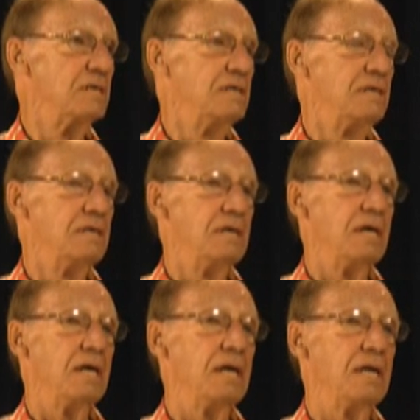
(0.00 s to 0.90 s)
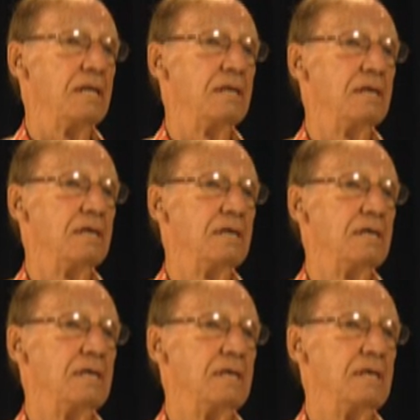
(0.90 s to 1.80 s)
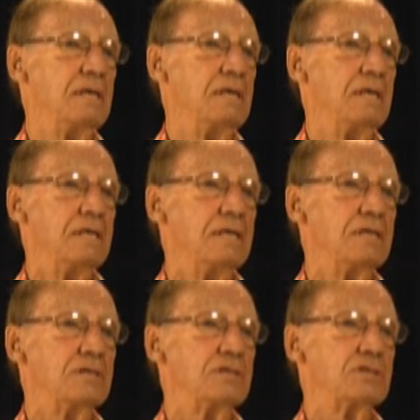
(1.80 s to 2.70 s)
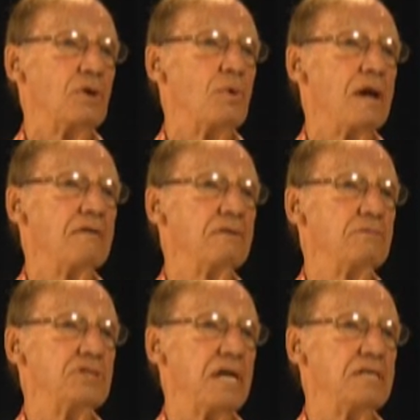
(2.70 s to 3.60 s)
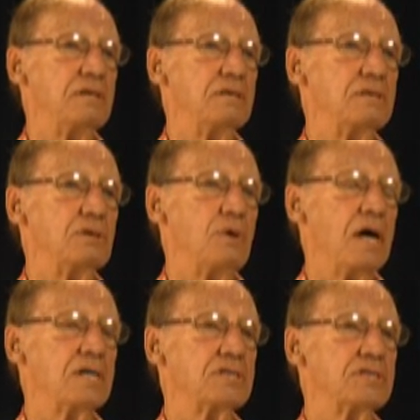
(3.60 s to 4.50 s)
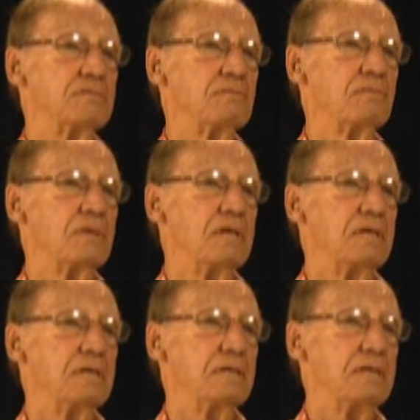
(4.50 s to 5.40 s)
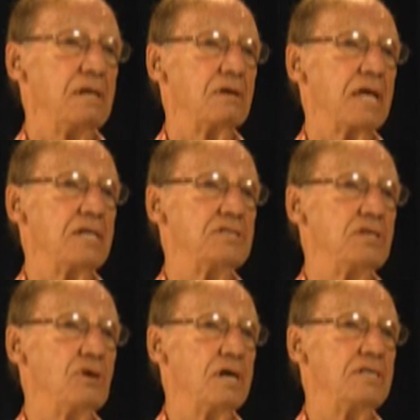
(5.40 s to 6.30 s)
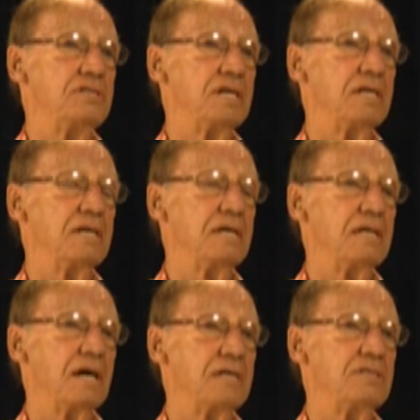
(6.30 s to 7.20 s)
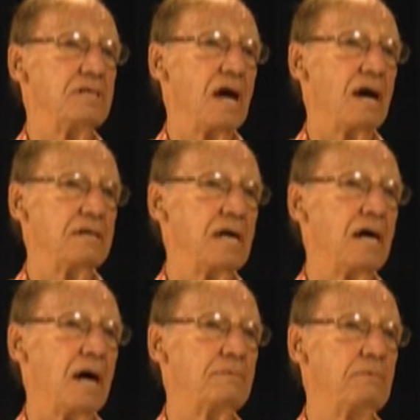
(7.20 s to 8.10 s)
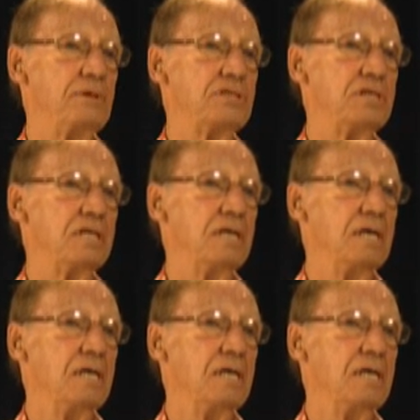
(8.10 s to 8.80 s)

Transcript: Wow. And so one of them said to, to us, you know, kennen Sie Deutsch? And, and I said, ja, ah, ja aber bisschen.